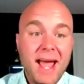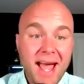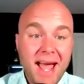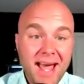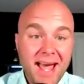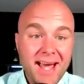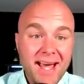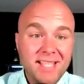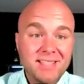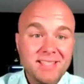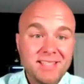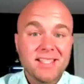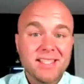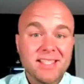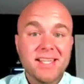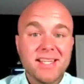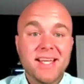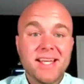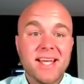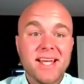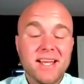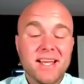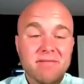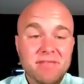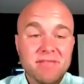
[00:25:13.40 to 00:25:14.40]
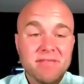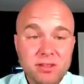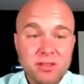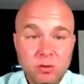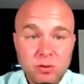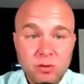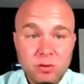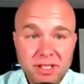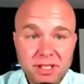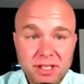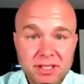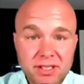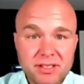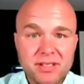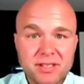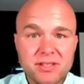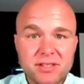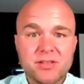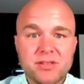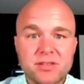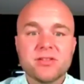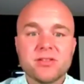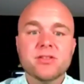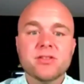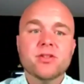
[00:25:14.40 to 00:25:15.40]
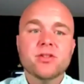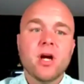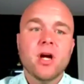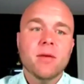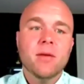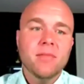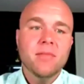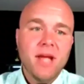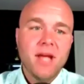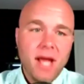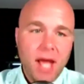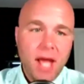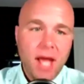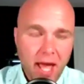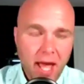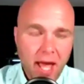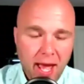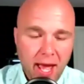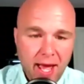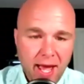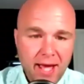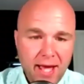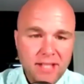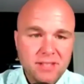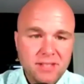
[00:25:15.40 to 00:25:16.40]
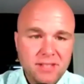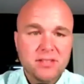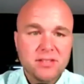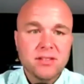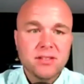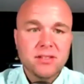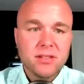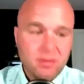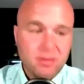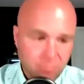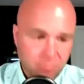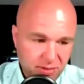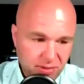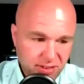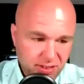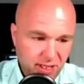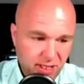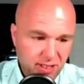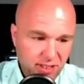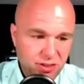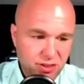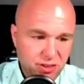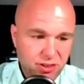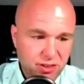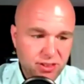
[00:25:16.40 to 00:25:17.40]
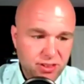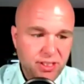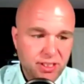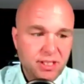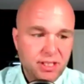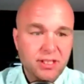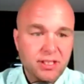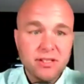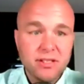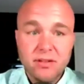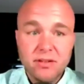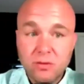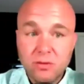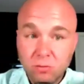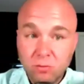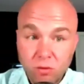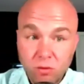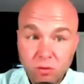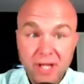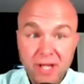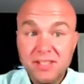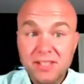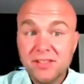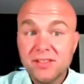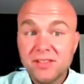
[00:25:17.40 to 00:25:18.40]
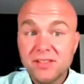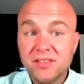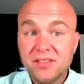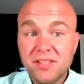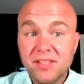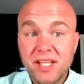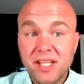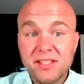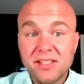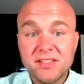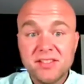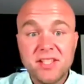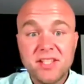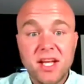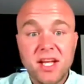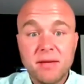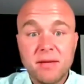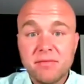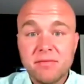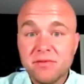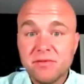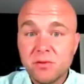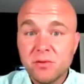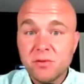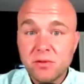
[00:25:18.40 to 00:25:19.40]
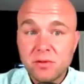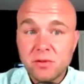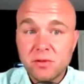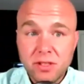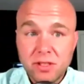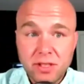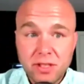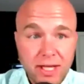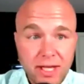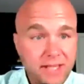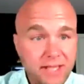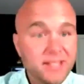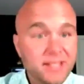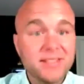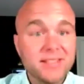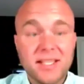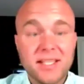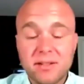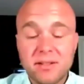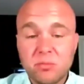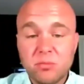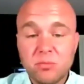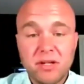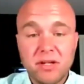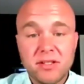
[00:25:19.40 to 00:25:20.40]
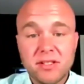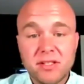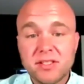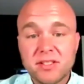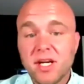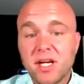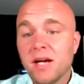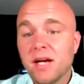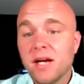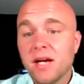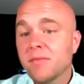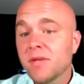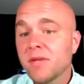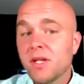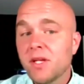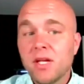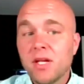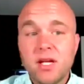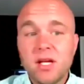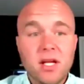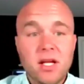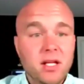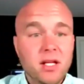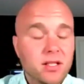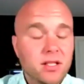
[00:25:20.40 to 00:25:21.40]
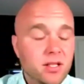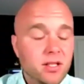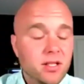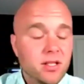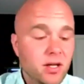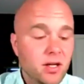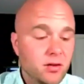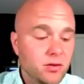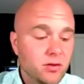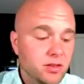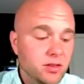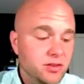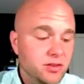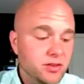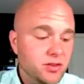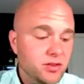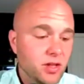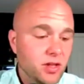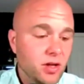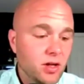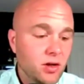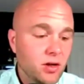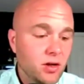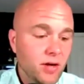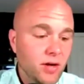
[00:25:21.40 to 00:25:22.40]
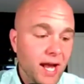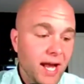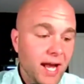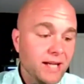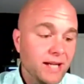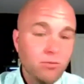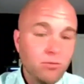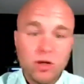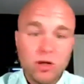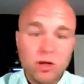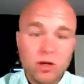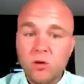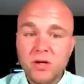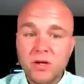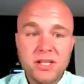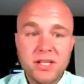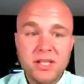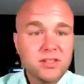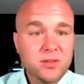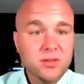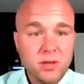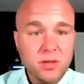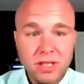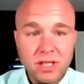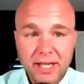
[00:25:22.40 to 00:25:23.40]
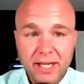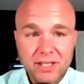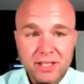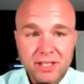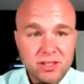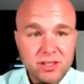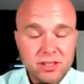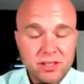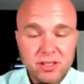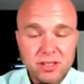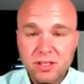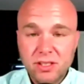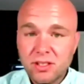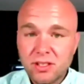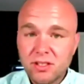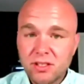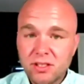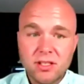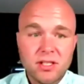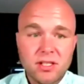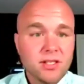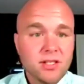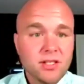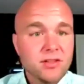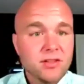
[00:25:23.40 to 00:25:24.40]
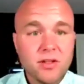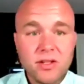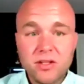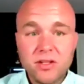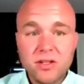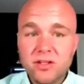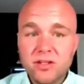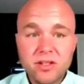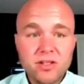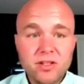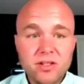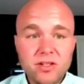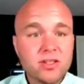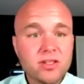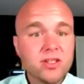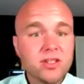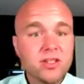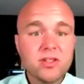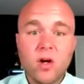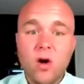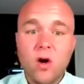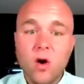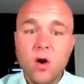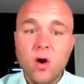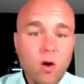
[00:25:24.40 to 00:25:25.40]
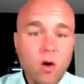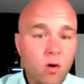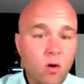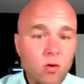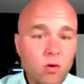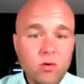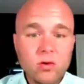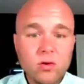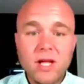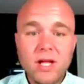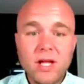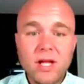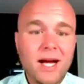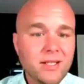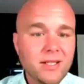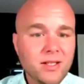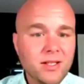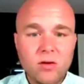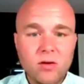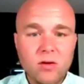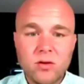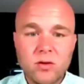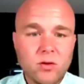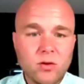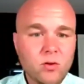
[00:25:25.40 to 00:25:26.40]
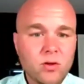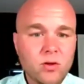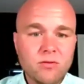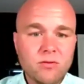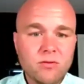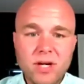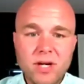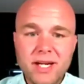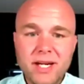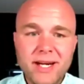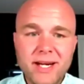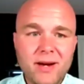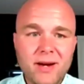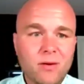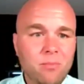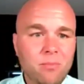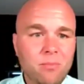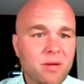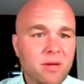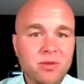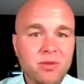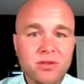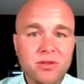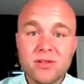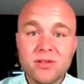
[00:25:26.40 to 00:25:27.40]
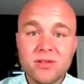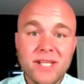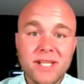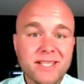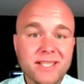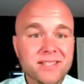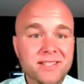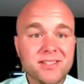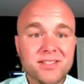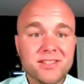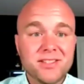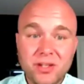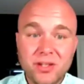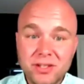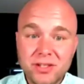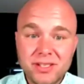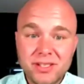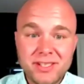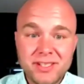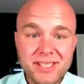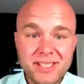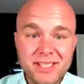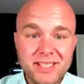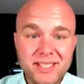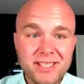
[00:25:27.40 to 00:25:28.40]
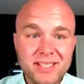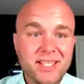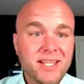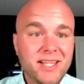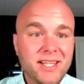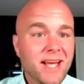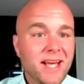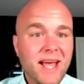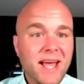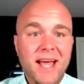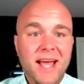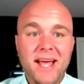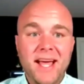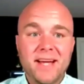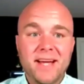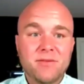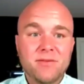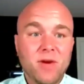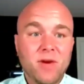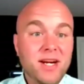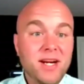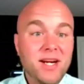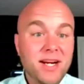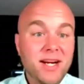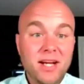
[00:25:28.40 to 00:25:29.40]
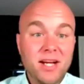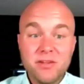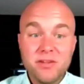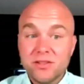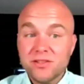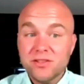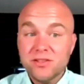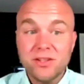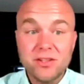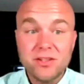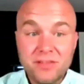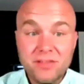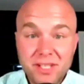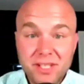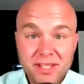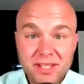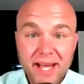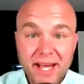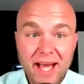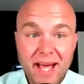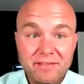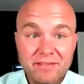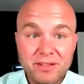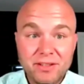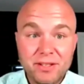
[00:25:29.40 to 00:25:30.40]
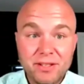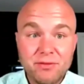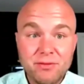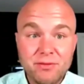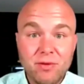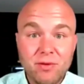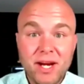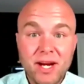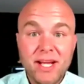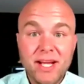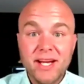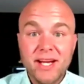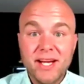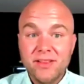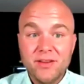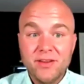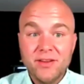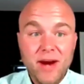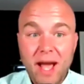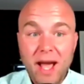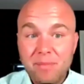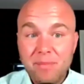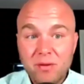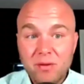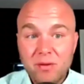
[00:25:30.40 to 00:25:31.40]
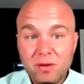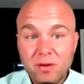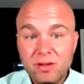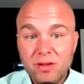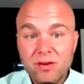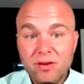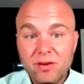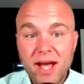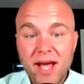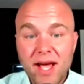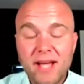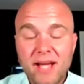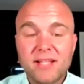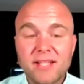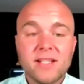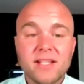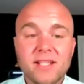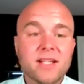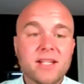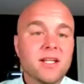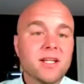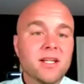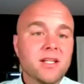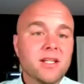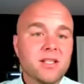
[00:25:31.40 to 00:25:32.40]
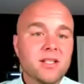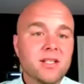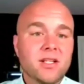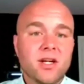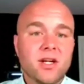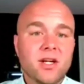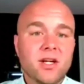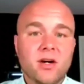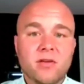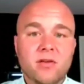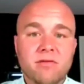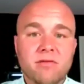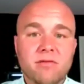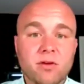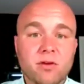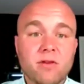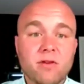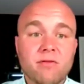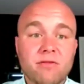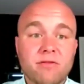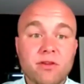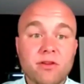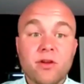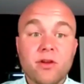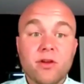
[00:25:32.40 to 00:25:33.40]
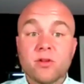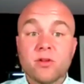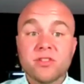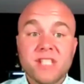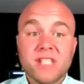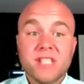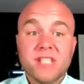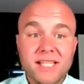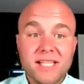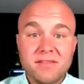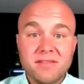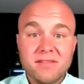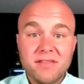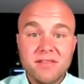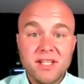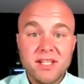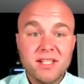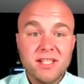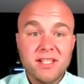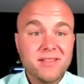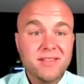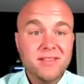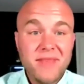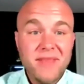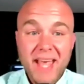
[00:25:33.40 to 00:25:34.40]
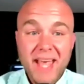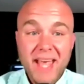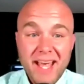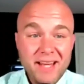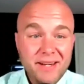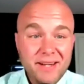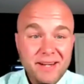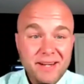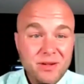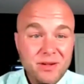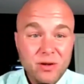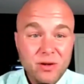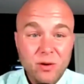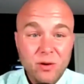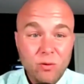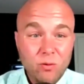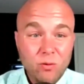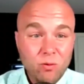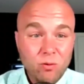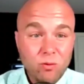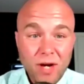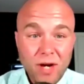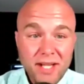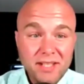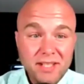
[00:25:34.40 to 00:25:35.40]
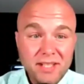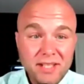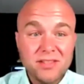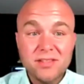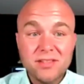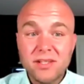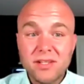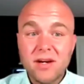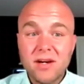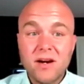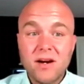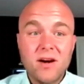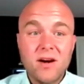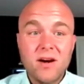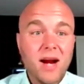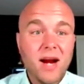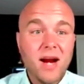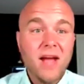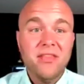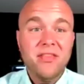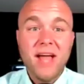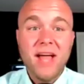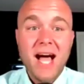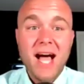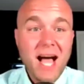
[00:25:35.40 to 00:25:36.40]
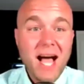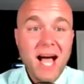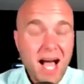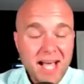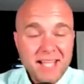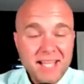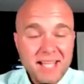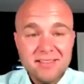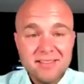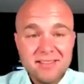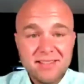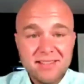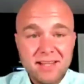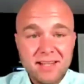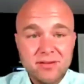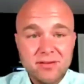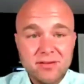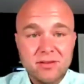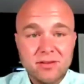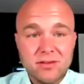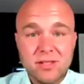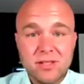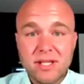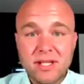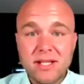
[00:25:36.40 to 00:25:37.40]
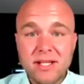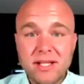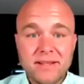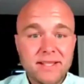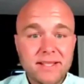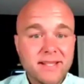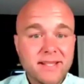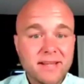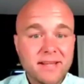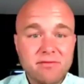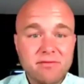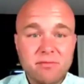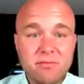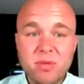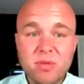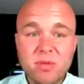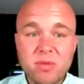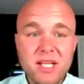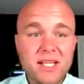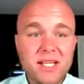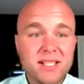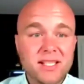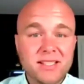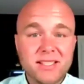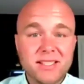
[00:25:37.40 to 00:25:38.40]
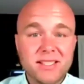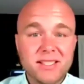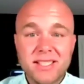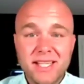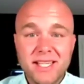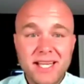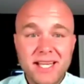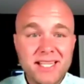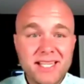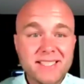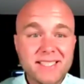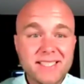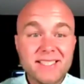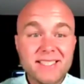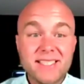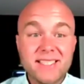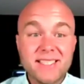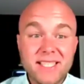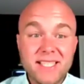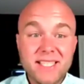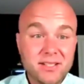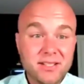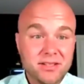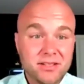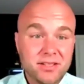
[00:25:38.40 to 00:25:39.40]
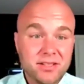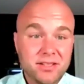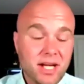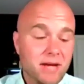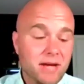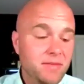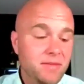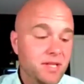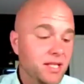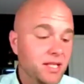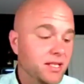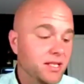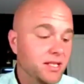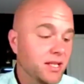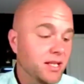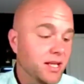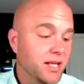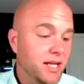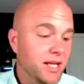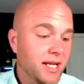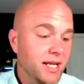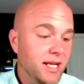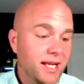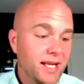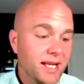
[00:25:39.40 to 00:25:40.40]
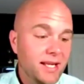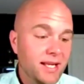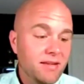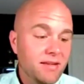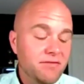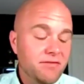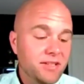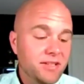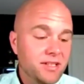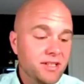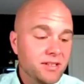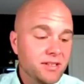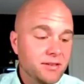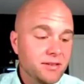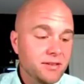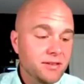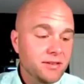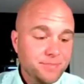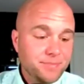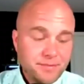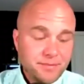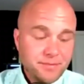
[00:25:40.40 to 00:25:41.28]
as inventory continues to drop, as potentially rates stay the same for an extended period of time. So, and we're going into an election year. So there's just a whole lot going on right now. People don't like uncertainty. And right now they're certain that they have a good rate and they're happy where they're at, for those kinds of things. And rents are at the highest level that they've been in years. I mean, even